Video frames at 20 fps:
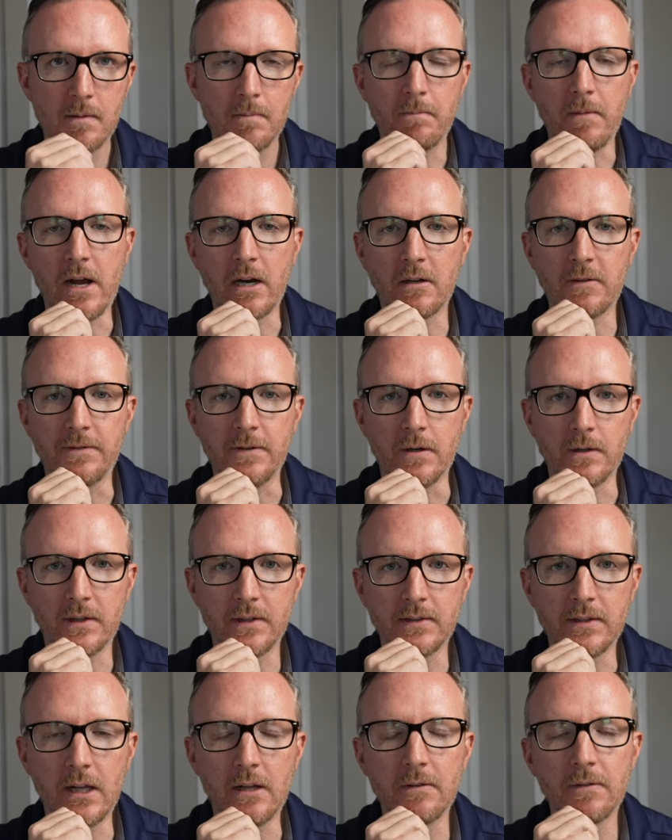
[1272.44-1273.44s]
microphone
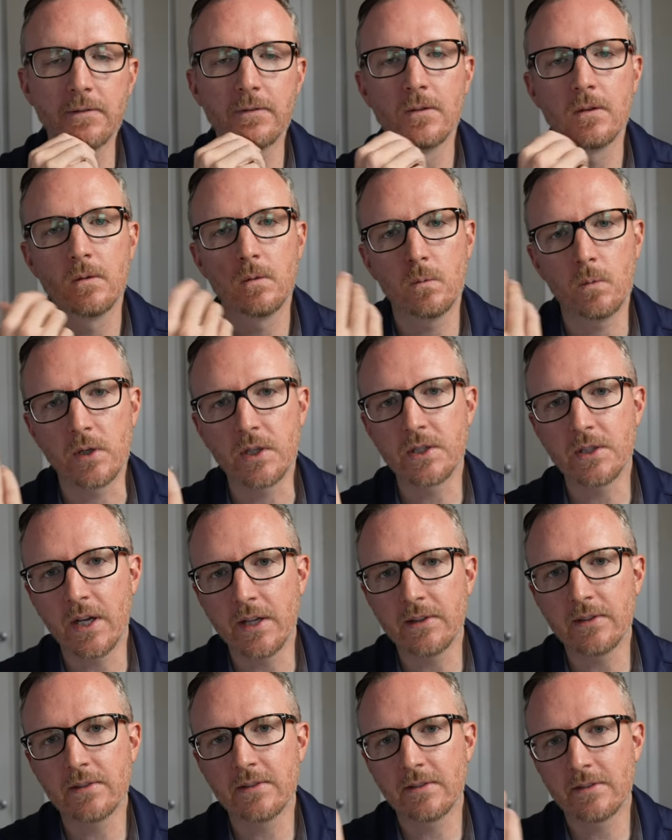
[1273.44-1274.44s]
itself, which
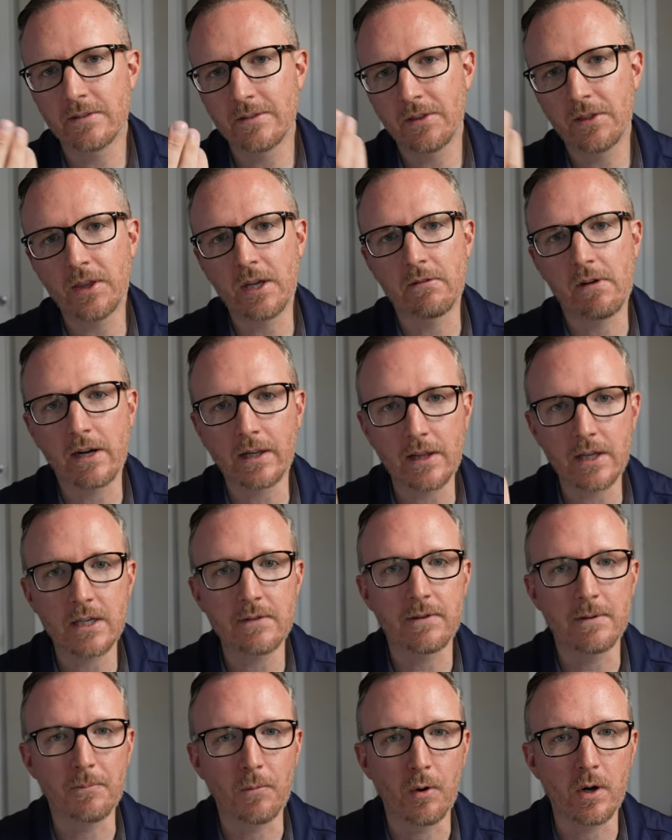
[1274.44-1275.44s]
does theoretically give
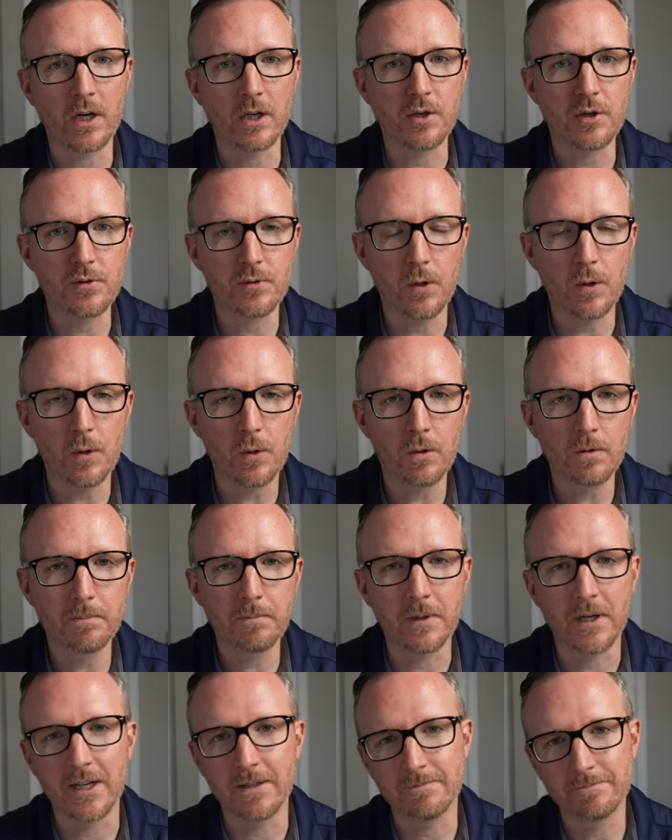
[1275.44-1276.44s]
you more control,
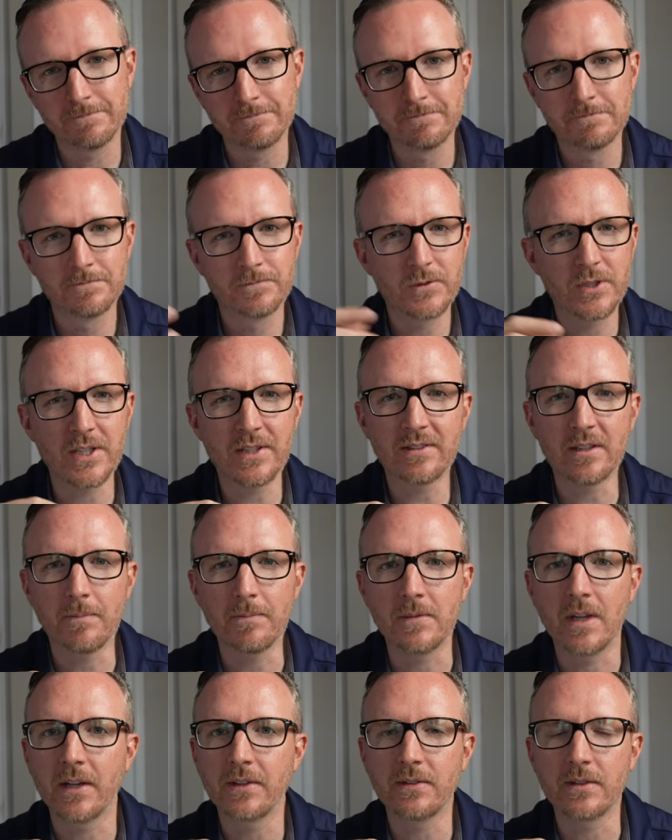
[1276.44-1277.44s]
but just
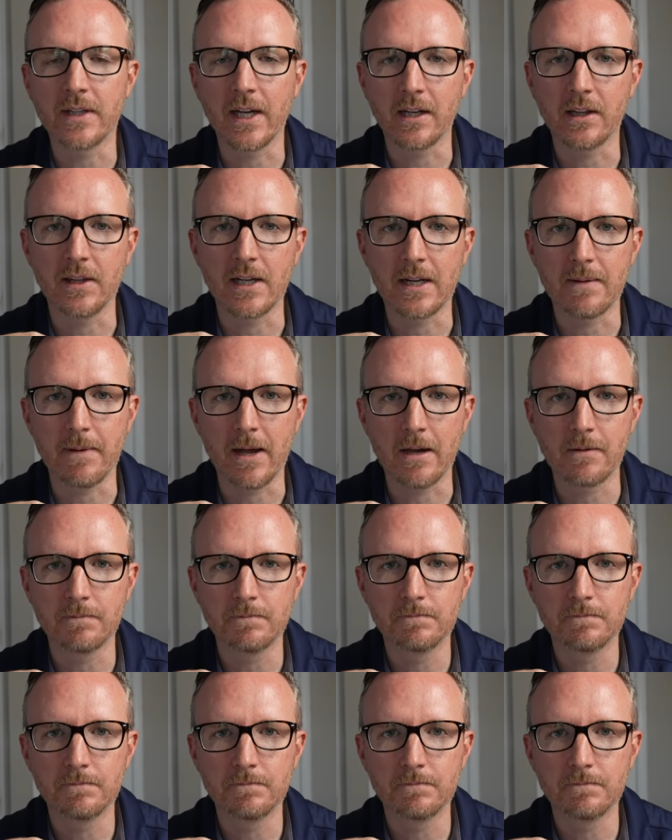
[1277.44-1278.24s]
something else you got to think about.